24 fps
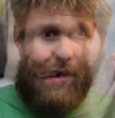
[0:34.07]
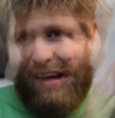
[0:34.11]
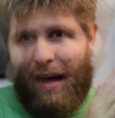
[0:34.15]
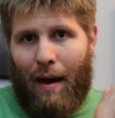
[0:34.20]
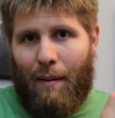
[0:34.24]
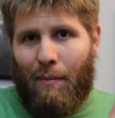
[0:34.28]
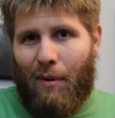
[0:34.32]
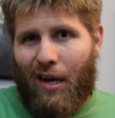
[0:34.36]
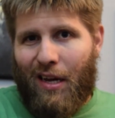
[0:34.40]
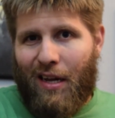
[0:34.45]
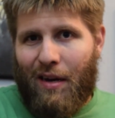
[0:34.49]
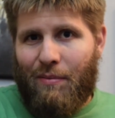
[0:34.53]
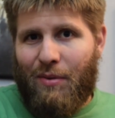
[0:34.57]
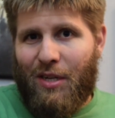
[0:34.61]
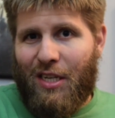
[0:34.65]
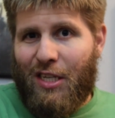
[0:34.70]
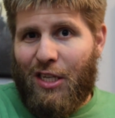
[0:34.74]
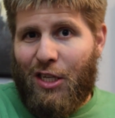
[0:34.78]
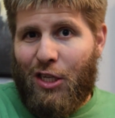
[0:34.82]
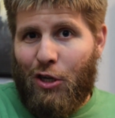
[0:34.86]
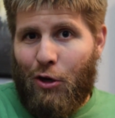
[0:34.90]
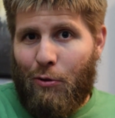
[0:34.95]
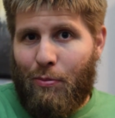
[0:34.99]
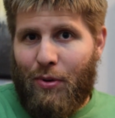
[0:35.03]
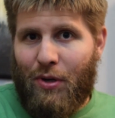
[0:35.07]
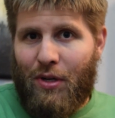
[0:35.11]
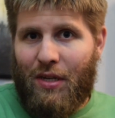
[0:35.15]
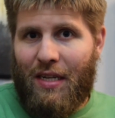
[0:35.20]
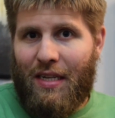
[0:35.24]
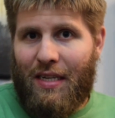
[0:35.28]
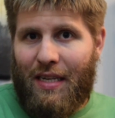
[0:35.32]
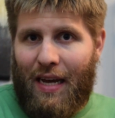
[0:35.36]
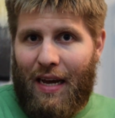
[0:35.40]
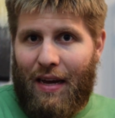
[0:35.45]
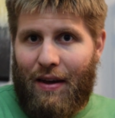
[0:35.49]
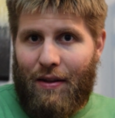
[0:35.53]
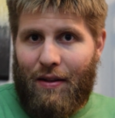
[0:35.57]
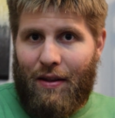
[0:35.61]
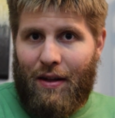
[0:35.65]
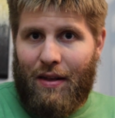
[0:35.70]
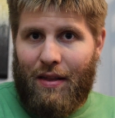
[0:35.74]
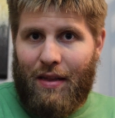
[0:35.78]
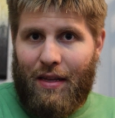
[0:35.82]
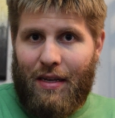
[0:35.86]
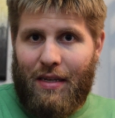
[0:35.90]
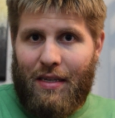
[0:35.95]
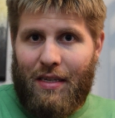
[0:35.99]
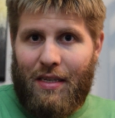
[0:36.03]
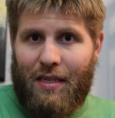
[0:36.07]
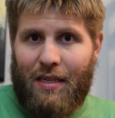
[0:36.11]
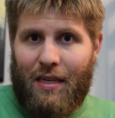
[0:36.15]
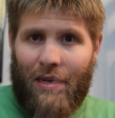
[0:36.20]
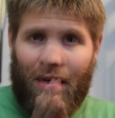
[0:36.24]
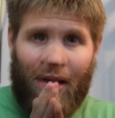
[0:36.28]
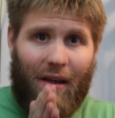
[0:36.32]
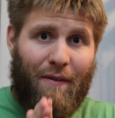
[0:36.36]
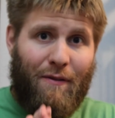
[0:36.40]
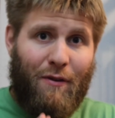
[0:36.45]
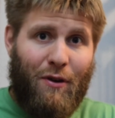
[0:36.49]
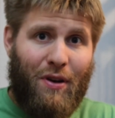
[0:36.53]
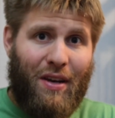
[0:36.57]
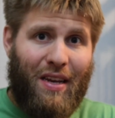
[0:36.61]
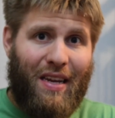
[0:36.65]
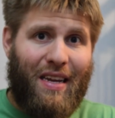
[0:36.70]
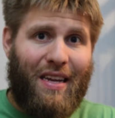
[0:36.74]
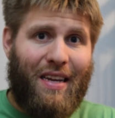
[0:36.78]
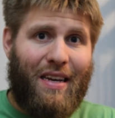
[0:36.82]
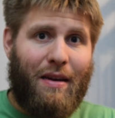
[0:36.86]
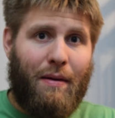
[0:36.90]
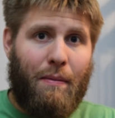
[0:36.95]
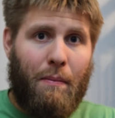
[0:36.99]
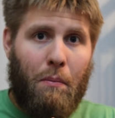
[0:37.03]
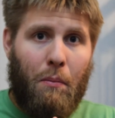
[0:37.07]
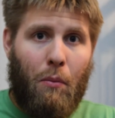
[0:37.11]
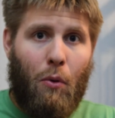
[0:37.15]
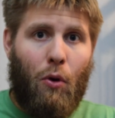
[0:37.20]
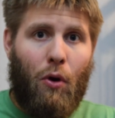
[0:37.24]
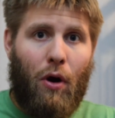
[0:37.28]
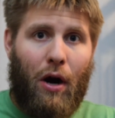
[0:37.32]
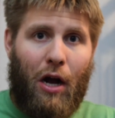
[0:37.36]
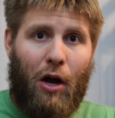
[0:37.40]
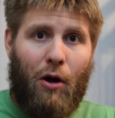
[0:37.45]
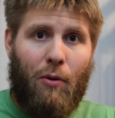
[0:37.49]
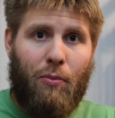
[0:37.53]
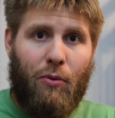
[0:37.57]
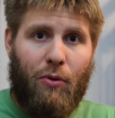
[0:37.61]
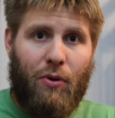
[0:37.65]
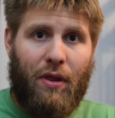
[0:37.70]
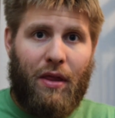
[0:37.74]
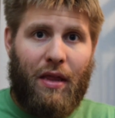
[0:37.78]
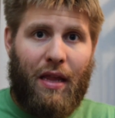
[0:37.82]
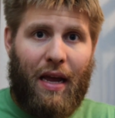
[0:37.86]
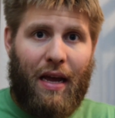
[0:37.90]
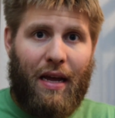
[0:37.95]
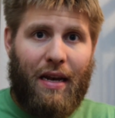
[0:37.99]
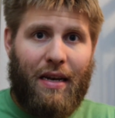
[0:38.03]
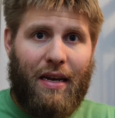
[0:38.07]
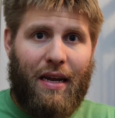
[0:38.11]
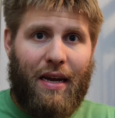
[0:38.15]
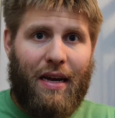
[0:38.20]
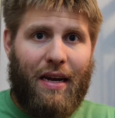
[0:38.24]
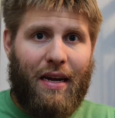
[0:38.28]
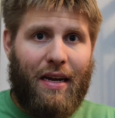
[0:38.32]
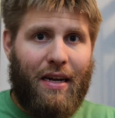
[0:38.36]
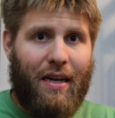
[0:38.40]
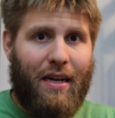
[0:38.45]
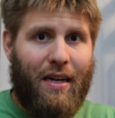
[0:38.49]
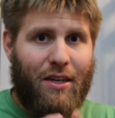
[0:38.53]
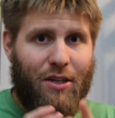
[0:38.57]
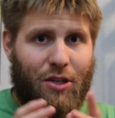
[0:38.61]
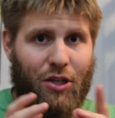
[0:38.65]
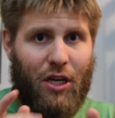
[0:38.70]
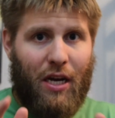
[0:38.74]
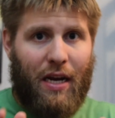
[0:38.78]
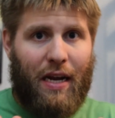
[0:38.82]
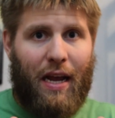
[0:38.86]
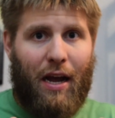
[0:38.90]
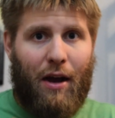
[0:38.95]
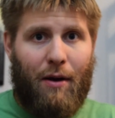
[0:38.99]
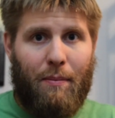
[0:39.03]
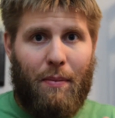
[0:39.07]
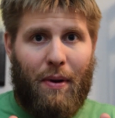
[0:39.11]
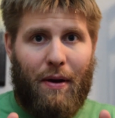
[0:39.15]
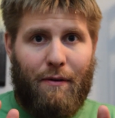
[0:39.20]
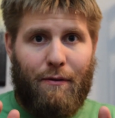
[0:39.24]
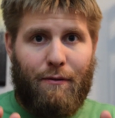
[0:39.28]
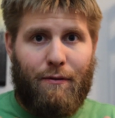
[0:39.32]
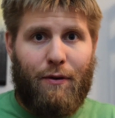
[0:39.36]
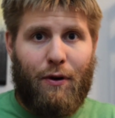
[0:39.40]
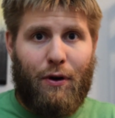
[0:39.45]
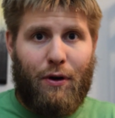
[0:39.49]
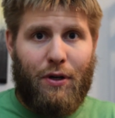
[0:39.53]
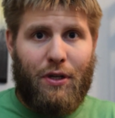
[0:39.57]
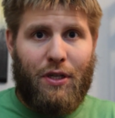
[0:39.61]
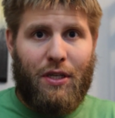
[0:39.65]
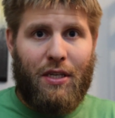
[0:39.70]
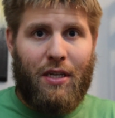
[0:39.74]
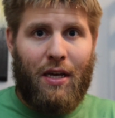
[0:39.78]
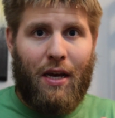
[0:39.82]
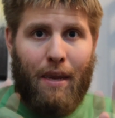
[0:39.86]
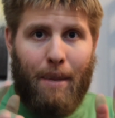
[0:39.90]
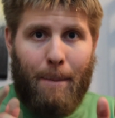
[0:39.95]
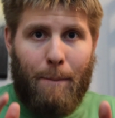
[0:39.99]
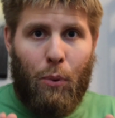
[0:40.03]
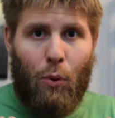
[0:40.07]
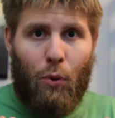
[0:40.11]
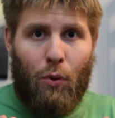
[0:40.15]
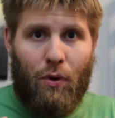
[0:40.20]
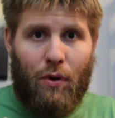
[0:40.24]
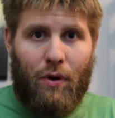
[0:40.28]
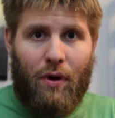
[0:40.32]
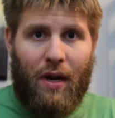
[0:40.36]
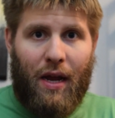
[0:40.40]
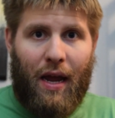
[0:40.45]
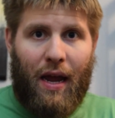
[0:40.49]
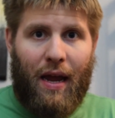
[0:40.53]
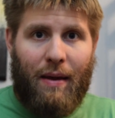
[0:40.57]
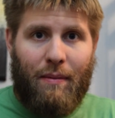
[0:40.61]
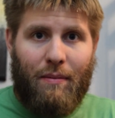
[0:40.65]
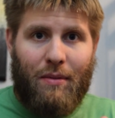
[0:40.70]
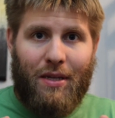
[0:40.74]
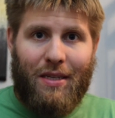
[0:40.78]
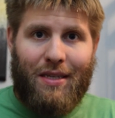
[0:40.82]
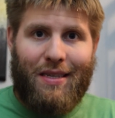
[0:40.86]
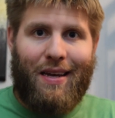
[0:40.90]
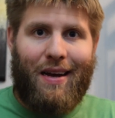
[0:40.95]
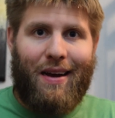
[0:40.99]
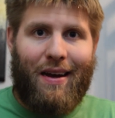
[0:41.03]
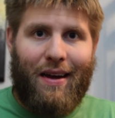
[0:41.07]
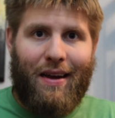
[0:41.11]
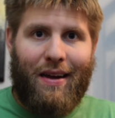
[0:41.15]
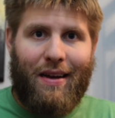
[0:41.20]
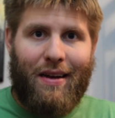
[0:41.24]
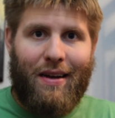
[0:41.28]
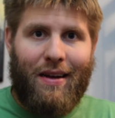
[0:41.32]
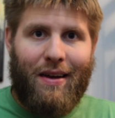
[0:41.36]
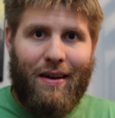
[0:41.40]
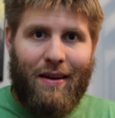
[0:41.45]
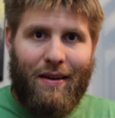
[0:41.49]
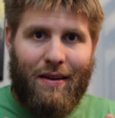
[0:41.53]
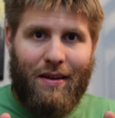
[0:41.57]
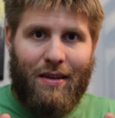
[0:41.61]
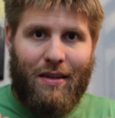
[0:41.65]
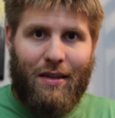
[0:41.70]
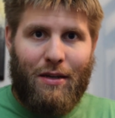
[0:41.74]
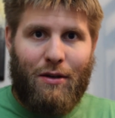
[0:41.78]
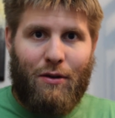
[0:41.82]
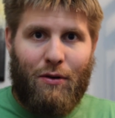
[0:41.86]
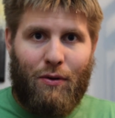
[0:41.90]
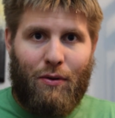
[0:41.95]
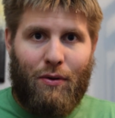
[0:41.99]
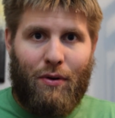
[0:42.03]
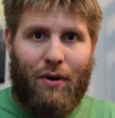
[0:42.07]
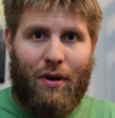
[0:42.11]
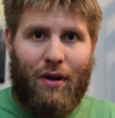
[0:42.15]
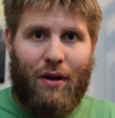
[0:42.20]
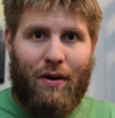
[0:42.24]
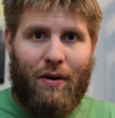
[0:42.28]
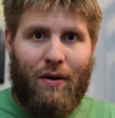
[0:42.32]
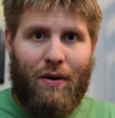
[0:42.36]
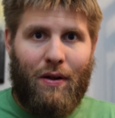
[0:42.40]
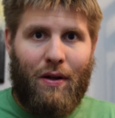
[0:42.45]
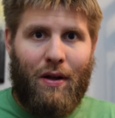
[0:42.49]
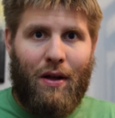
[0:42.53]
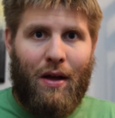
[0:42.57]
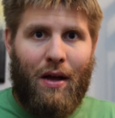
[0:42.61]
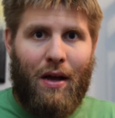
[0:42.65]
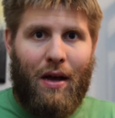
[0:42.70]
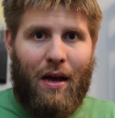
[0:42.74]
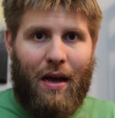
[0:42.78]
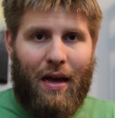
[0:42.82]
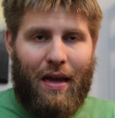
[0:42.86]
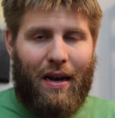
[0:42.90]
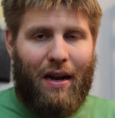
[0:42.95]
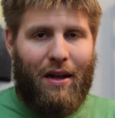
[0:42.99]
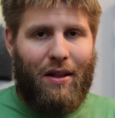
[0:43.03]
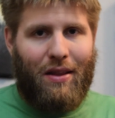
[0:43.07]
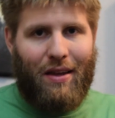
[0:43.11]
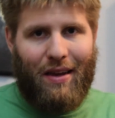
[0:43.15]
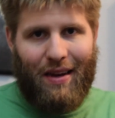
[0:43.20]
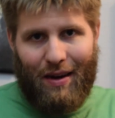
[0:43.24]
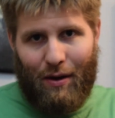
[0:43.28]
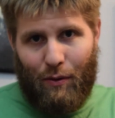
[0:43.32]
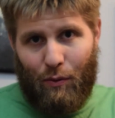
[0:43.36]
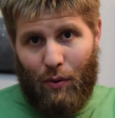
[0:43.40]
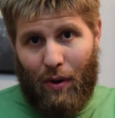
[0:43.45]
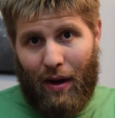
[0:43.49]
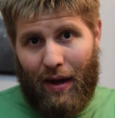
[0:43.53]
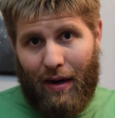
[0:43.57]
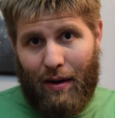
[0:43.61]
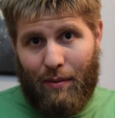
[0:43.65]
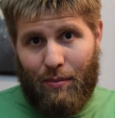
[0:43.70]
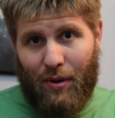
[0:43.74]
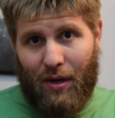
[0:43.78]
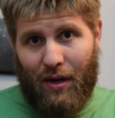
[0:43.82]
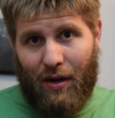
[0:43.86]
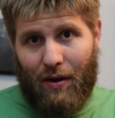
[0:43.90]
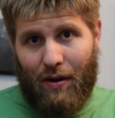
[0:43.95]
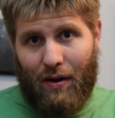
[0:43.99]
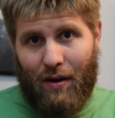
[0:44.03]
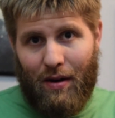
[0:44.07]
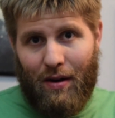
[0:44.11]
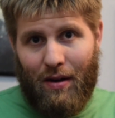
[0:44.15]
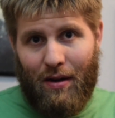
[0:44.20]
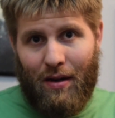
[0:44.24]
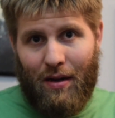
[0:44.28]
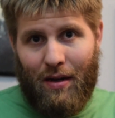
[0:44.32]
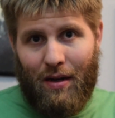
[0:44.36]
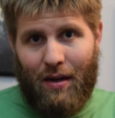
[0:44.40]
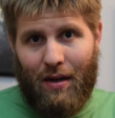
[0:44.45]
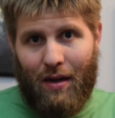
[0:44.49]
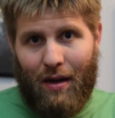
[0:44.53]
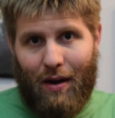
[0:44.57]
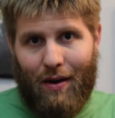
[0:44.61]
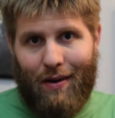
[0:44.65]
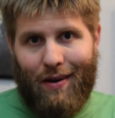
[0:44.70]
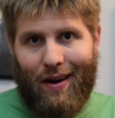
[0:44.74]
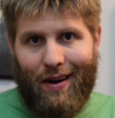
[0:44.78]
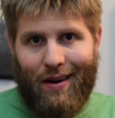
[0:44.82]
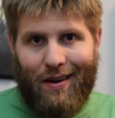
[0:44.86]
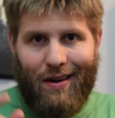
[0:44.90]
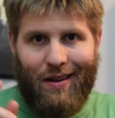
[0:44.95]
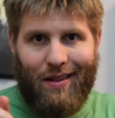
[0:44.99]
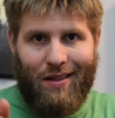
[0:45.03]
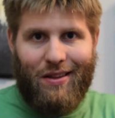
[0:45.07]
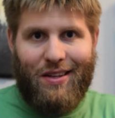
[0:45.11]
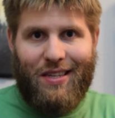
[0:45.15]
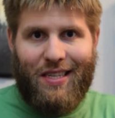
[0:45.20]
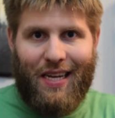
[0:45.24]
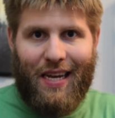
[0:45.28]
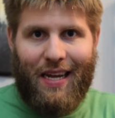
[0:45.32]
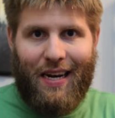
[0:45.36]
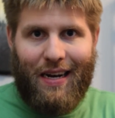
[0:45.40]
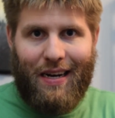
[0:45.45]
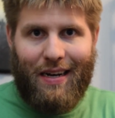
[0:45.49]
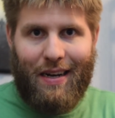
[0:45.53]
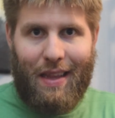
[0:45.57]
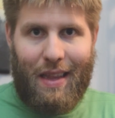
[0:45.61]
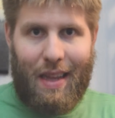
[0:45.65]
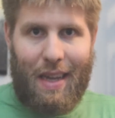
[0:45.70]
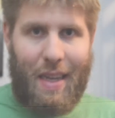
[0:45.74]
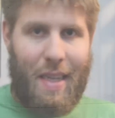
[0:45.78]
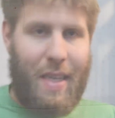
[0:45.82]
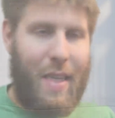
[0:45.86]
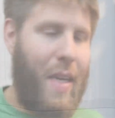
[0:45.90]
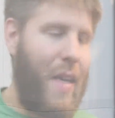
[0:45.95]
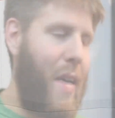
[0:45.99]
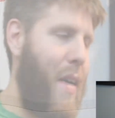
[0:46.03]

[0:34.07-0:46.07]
I'm not going to be super detailed on this. If you need more help with nanDECK, check out my first board game design tutorial, and I'll link it right up here. All right, let's get into this.